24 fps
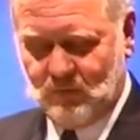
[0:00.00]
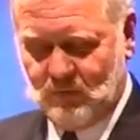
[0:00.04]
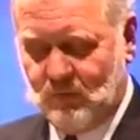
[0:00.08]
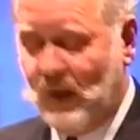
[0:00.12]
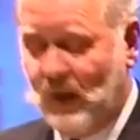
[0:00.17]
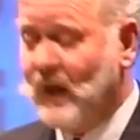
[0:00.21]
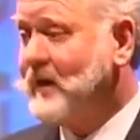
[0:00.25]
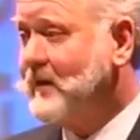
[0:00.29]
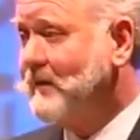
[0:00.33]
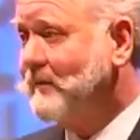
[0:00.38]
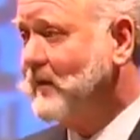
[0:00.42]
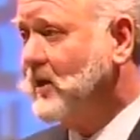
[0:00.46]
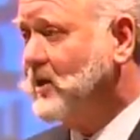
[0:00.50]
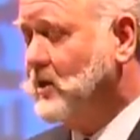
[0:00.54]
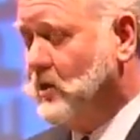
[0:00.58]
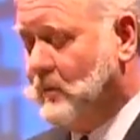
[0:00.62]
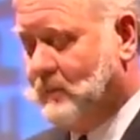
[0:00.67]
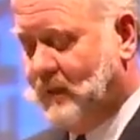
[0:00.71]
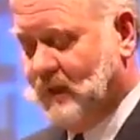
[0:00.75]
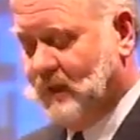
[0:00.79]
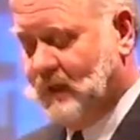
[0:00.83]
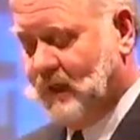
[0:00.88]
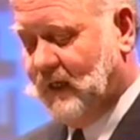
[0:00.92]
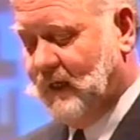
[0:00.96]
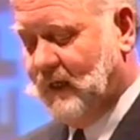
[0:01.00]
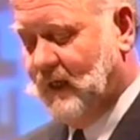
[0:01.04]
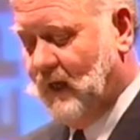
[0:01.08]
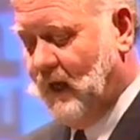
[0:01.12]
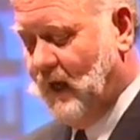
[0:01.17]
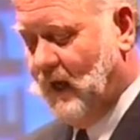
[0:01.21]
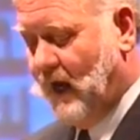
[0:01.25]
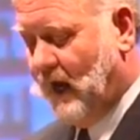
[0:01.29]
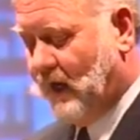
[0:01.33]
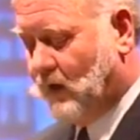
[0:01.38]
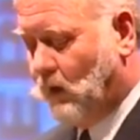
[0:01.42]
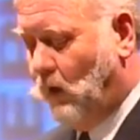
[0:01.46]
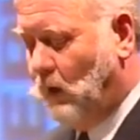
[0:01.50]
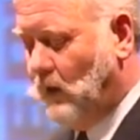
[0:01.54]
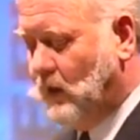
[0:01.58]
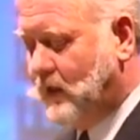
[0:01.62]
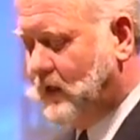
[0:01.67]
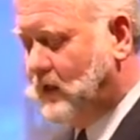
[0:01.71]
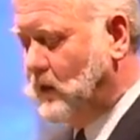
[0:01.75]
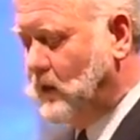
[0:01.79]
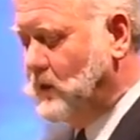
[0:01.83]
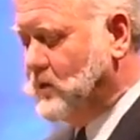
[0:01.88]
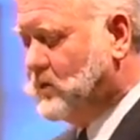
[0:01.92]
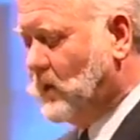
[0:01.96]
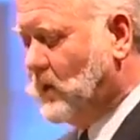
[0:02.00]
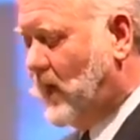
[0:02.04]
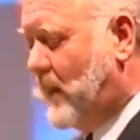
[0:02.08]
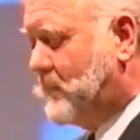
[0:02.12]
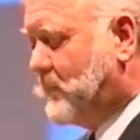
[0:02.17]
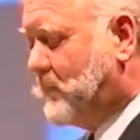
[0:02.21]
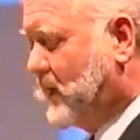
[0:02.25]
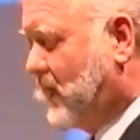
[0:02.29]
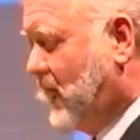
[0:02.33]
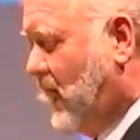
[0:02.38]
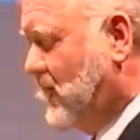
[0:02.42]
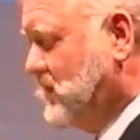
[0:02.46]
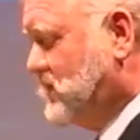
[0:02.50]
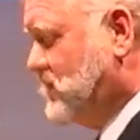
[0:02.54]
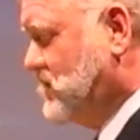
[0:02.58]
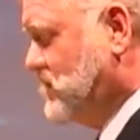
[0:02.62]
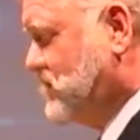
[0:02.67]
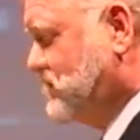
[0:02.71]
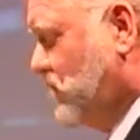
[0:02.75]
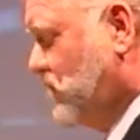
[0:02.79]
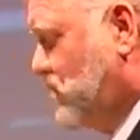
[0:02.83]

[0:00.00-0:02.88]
relatively new building, and all the usual applications